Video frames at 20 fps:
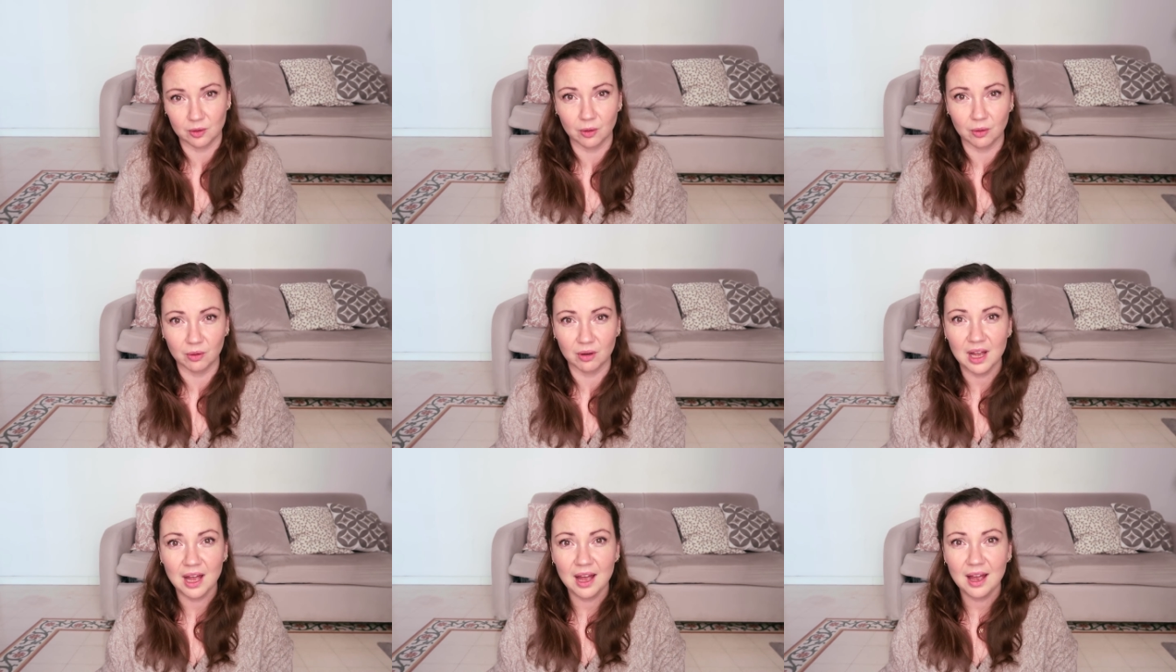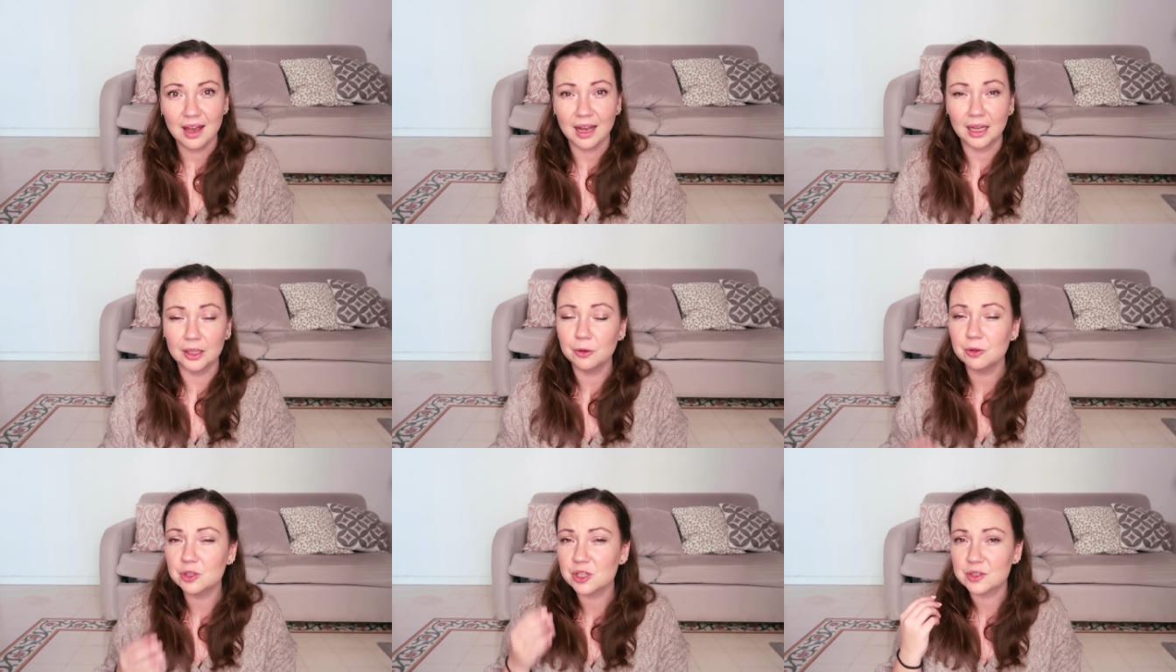ago
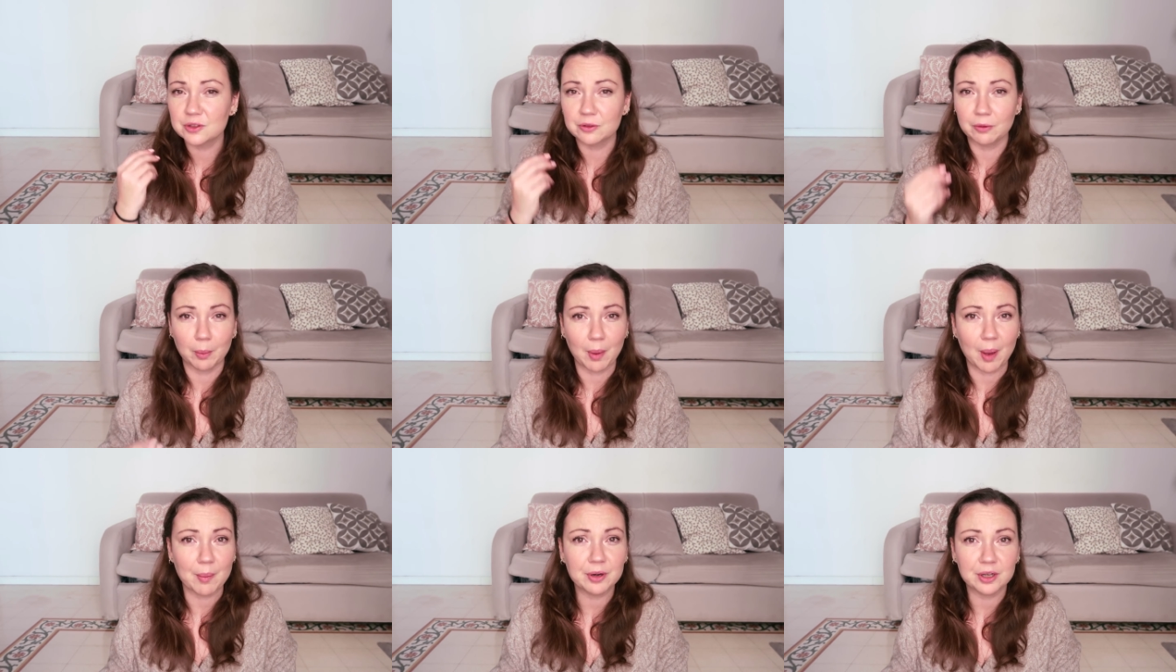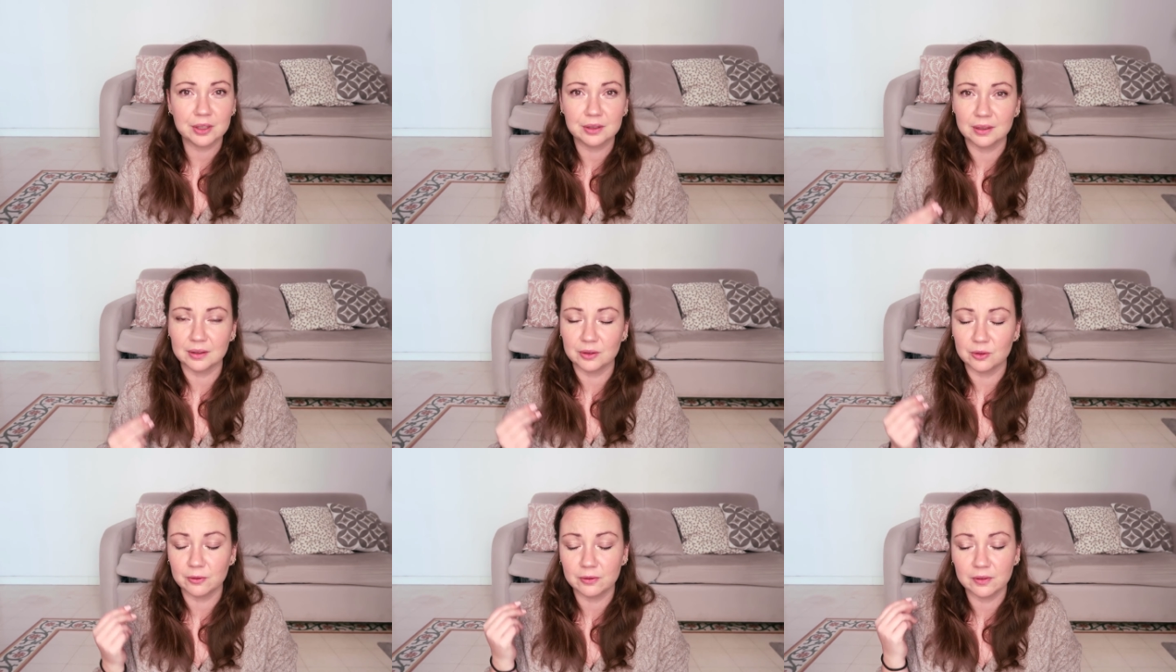and you just remember it
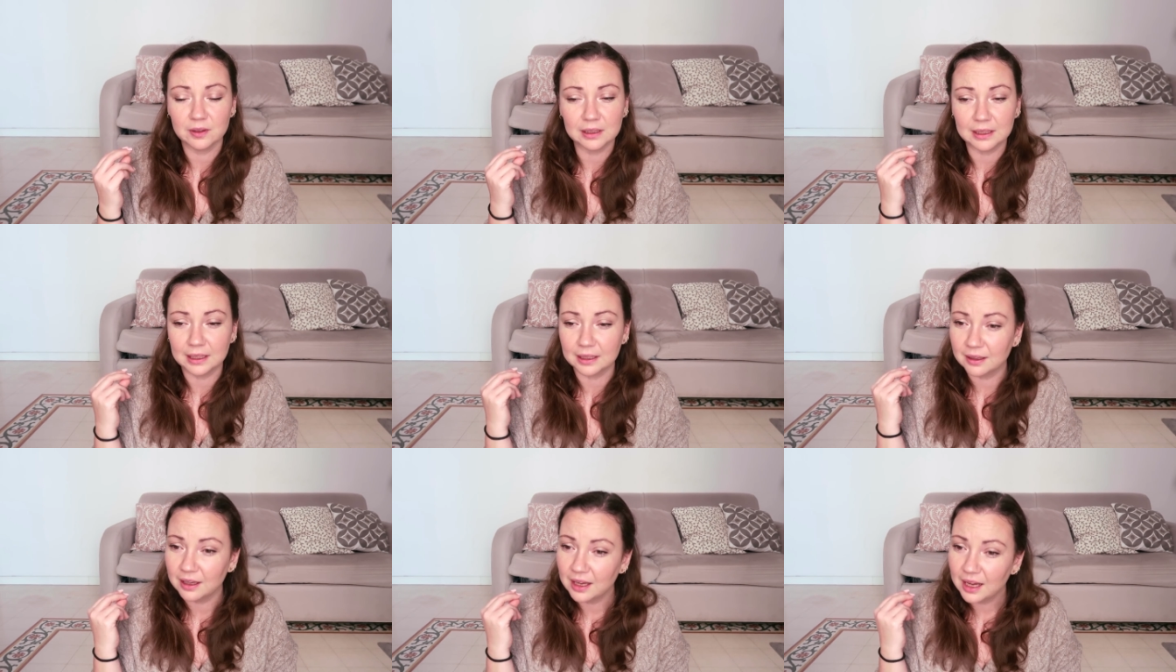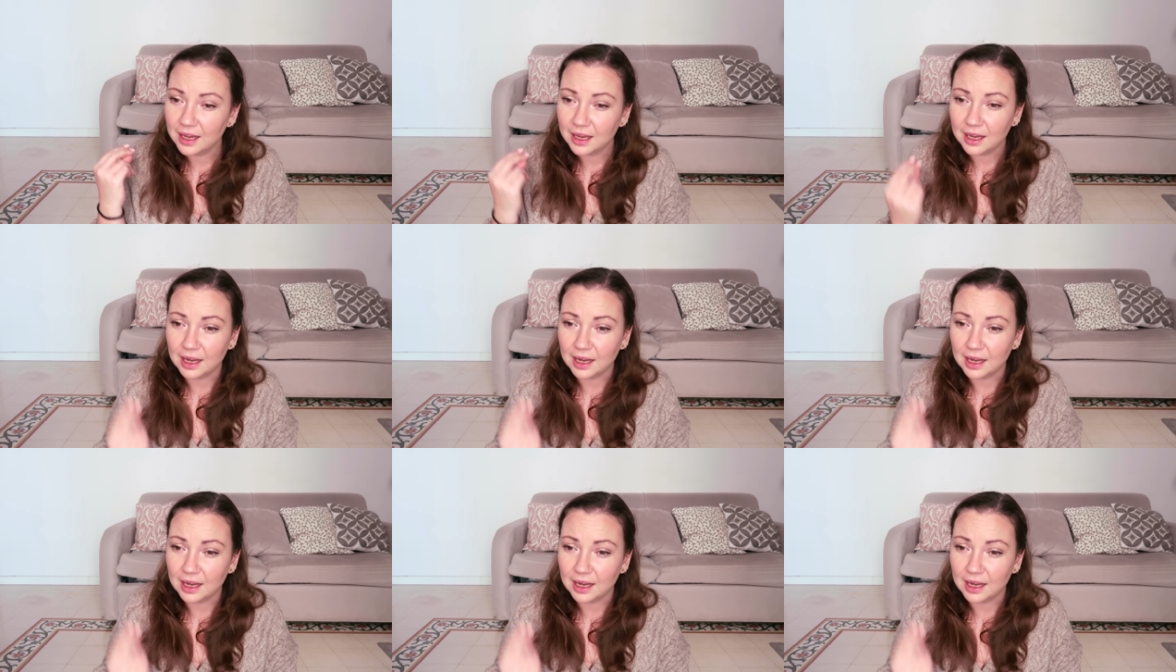and you feel like,